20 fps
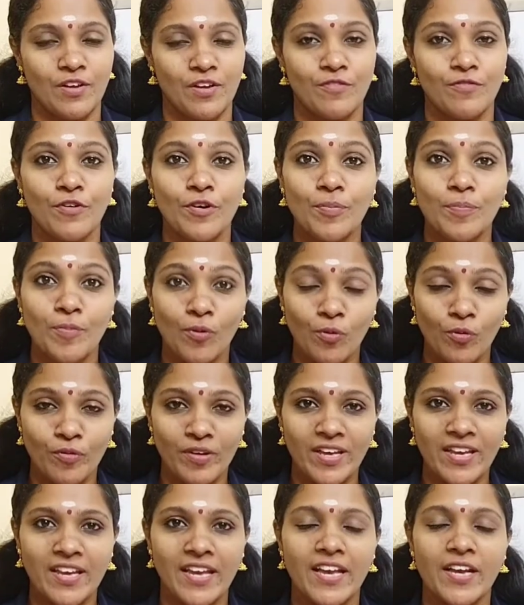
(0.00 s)
For
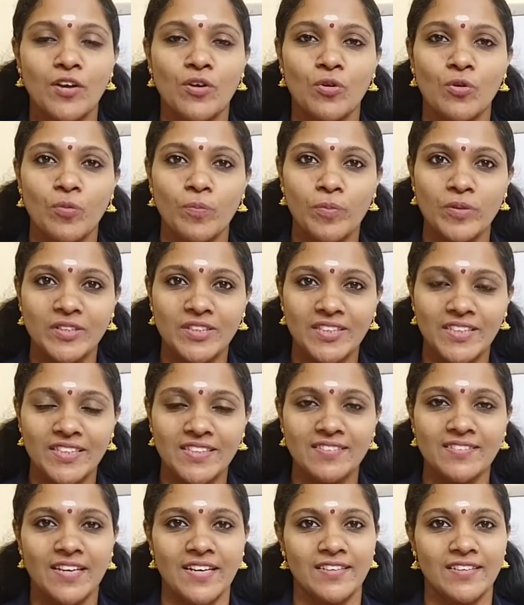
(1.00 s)
proving a group G is